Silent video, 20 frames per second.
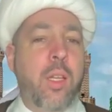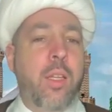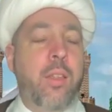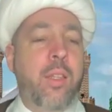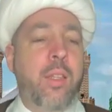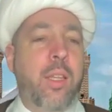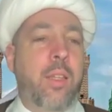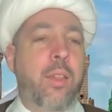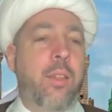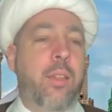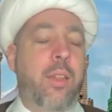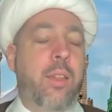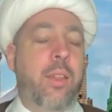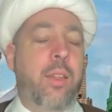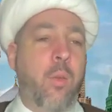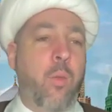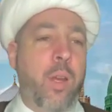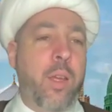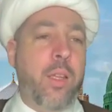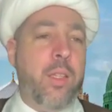then
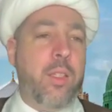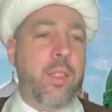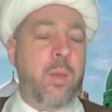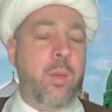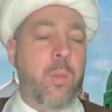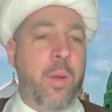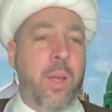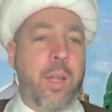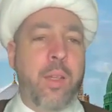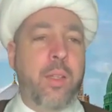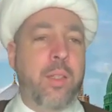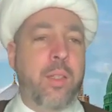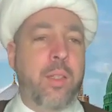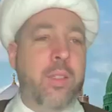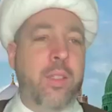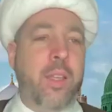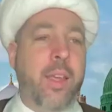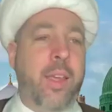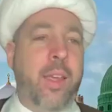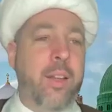that way his
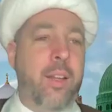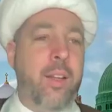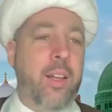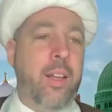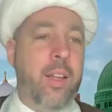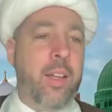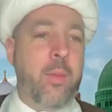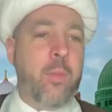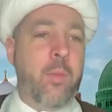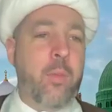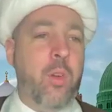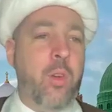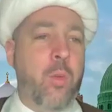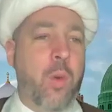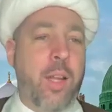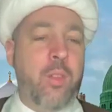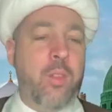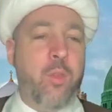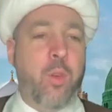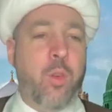dependents can't claim
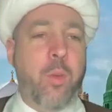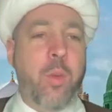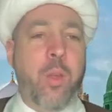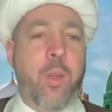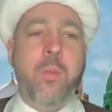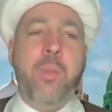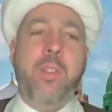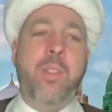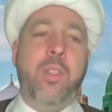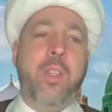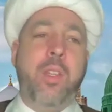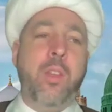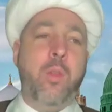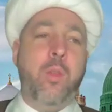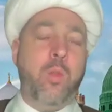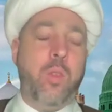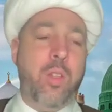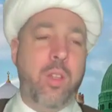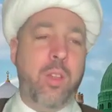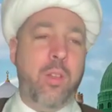their rights from him and say,
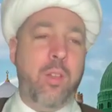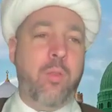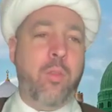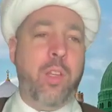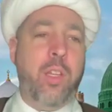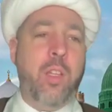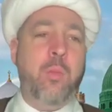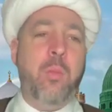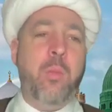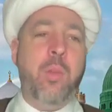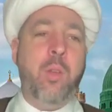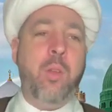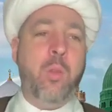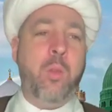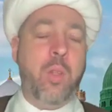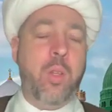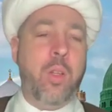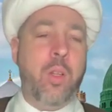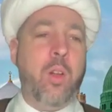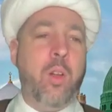you didn't feed me, you
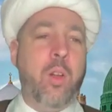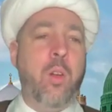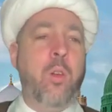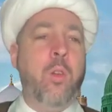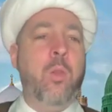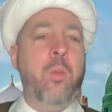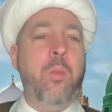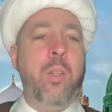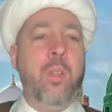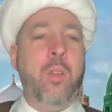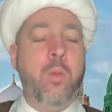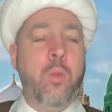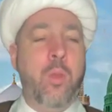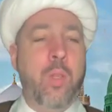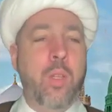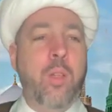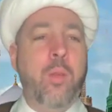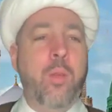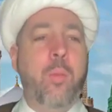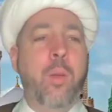didn't clothe me, you
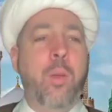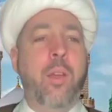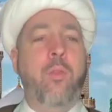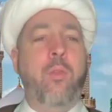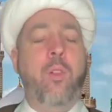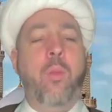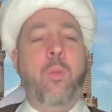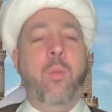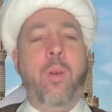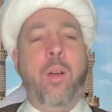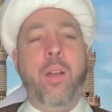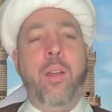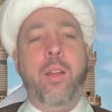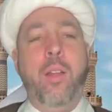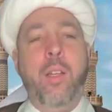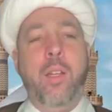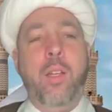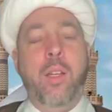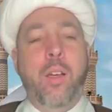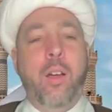didn't pay for my
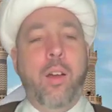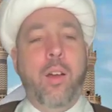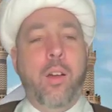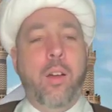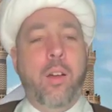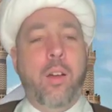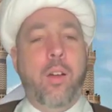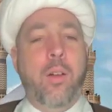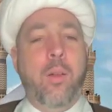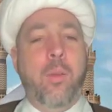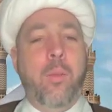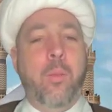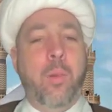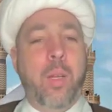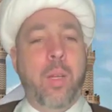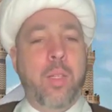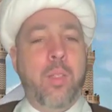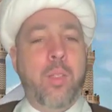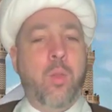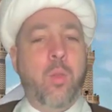
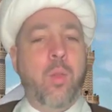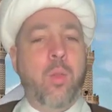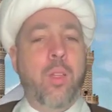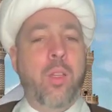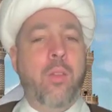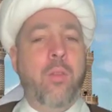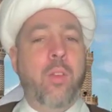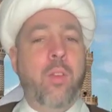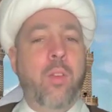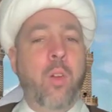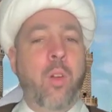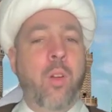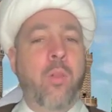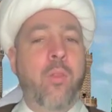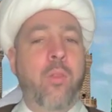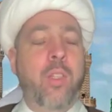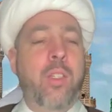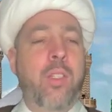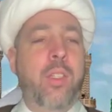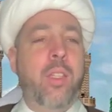place to live and all
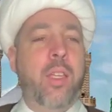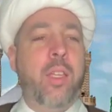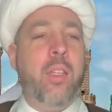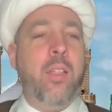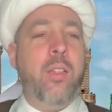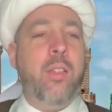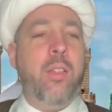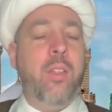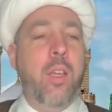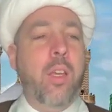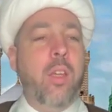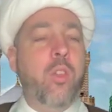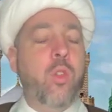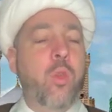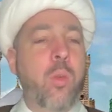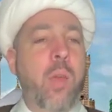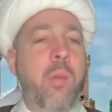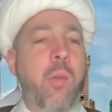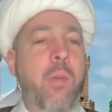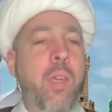of these things.
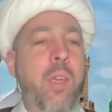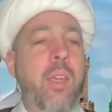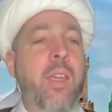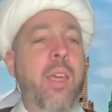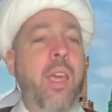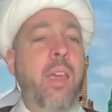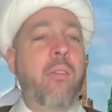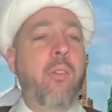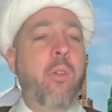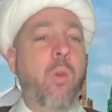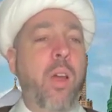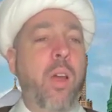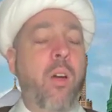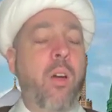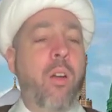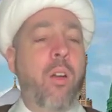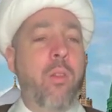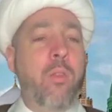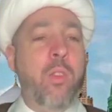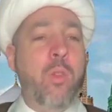So maybe he gave away
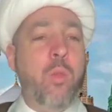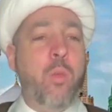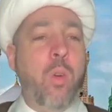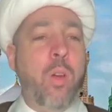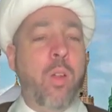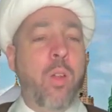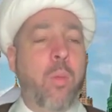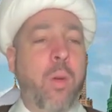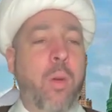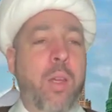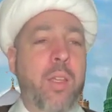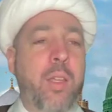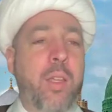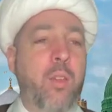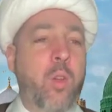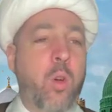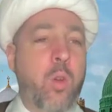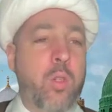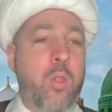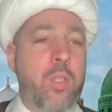all of his wealth, but he
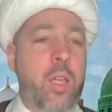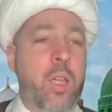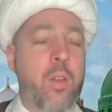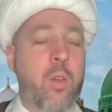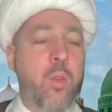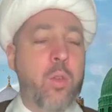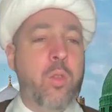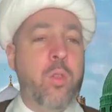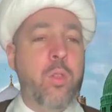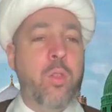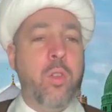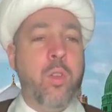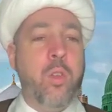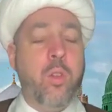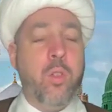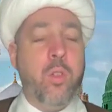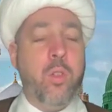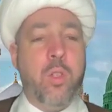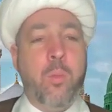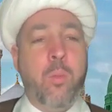knows that he'll
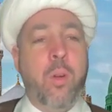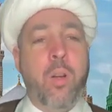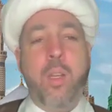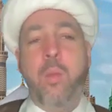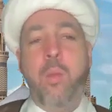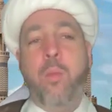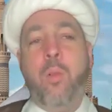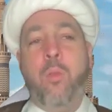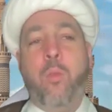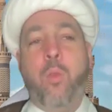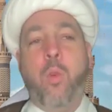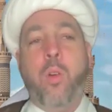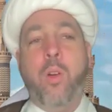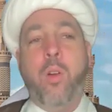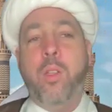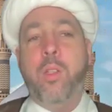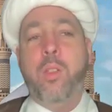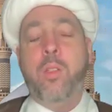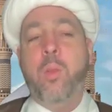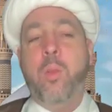secure some money
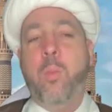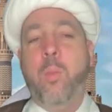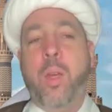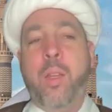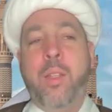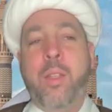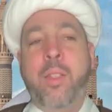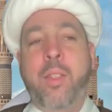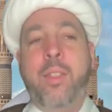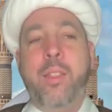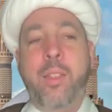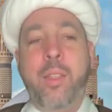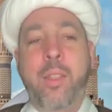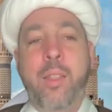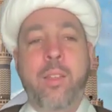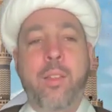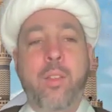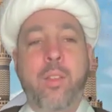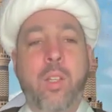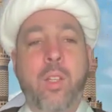before his dependents
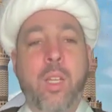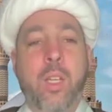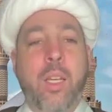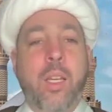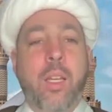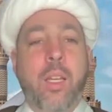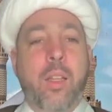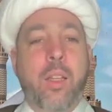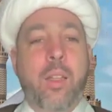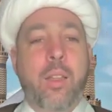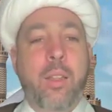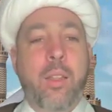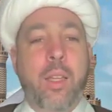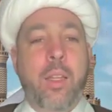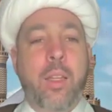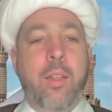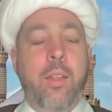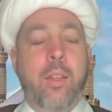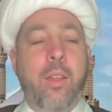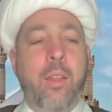need it. And
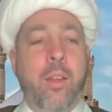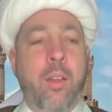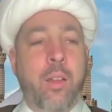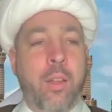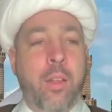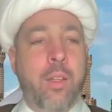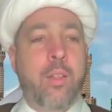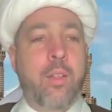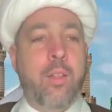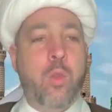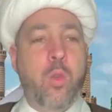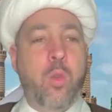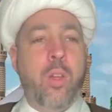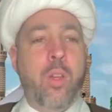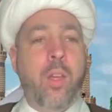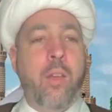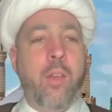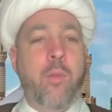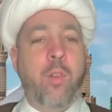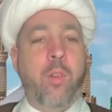then it is
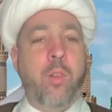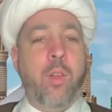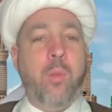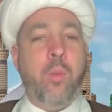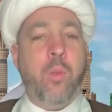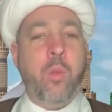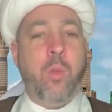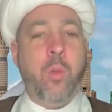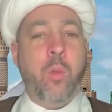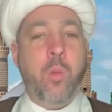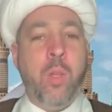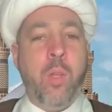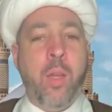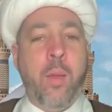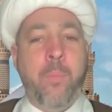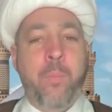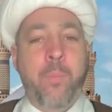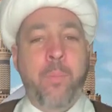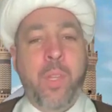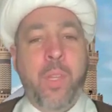okay for him to do
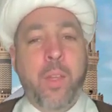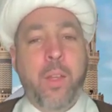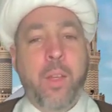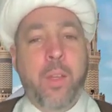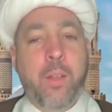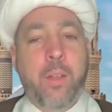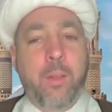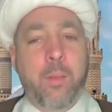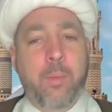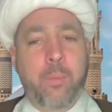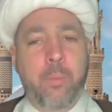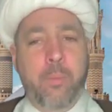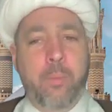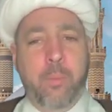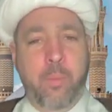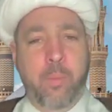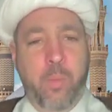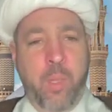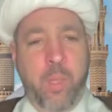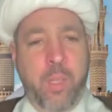that.
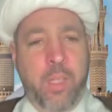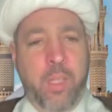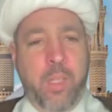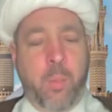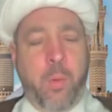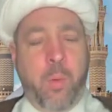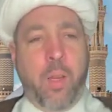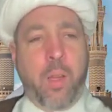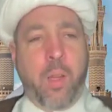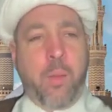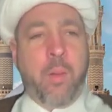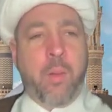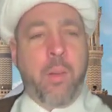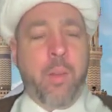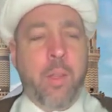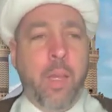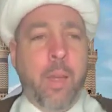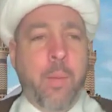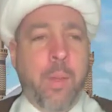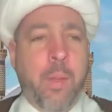It's
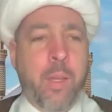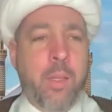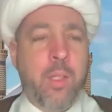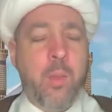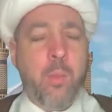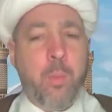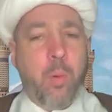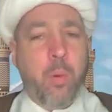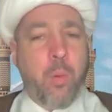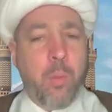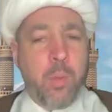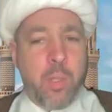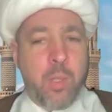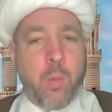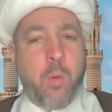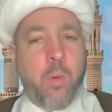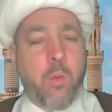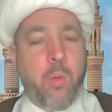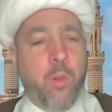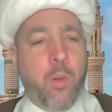prohibited, I mean, it's
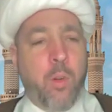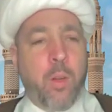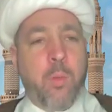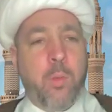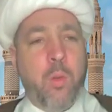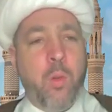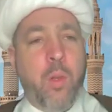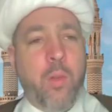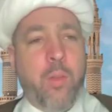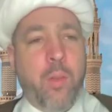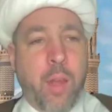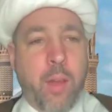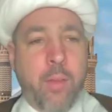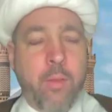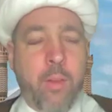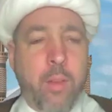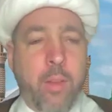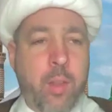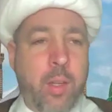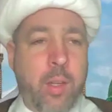permissible for him to give
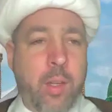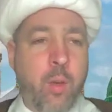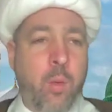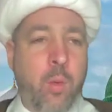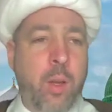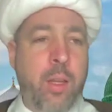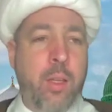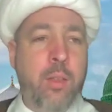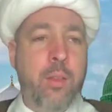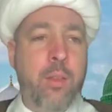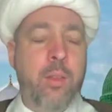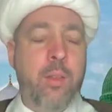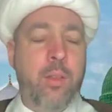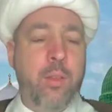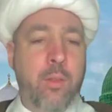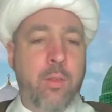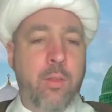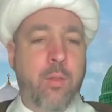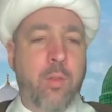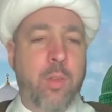everything away in
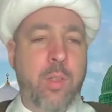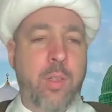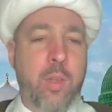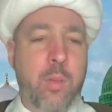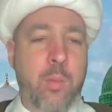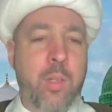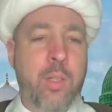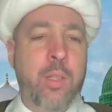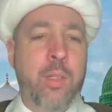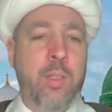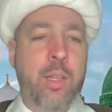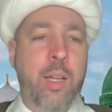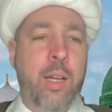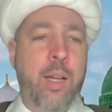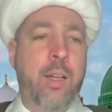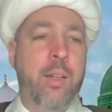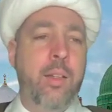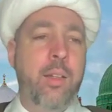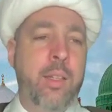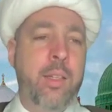fi
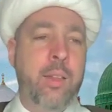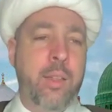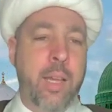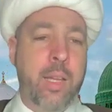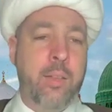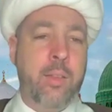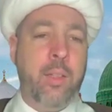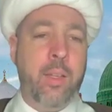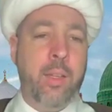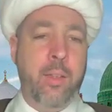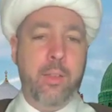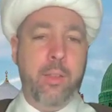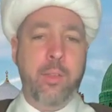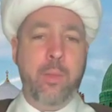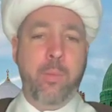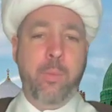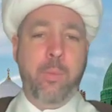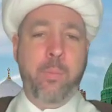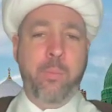sabilillah in that case.